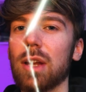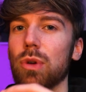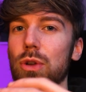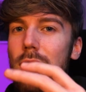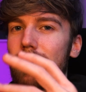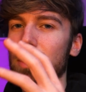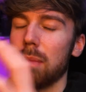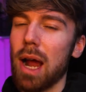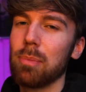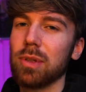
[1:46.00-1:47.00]
And when you have the
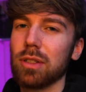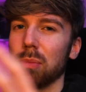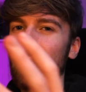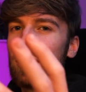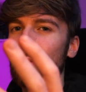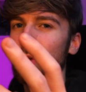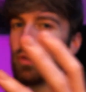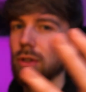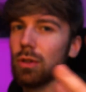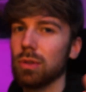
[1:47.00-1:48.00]
map displaced, what
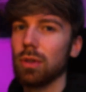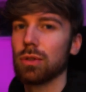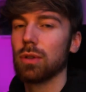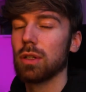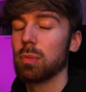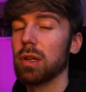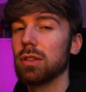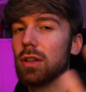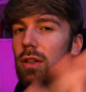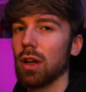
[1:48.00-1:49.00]
you can do is also
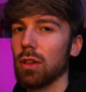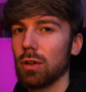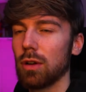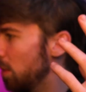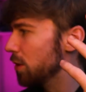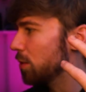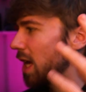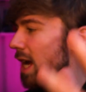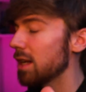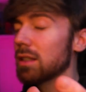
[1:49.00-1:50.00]
displace the color, but you
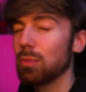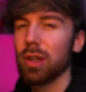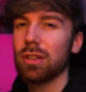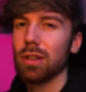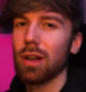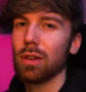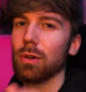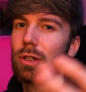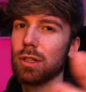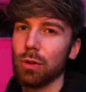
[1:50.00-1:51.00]
can't displace the
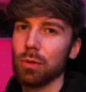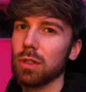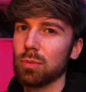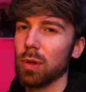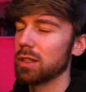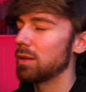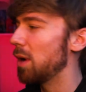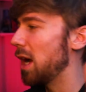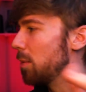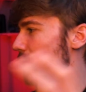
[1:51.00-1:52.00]
color until you displace
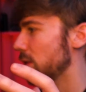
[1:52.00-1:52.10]
the map.